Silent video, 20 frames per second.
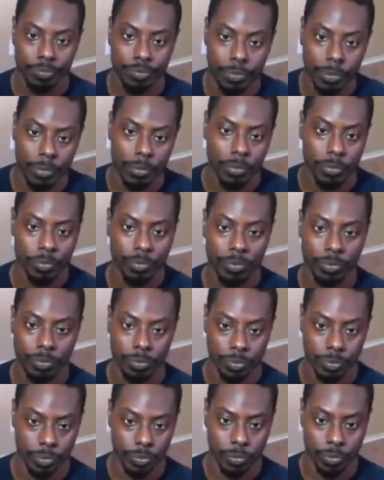What is your
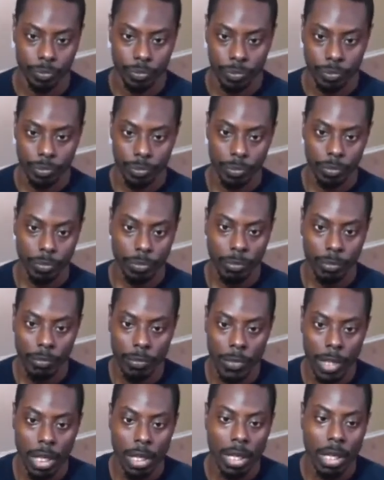typical workout
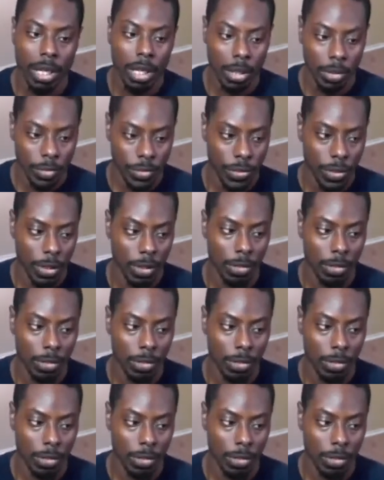length normally?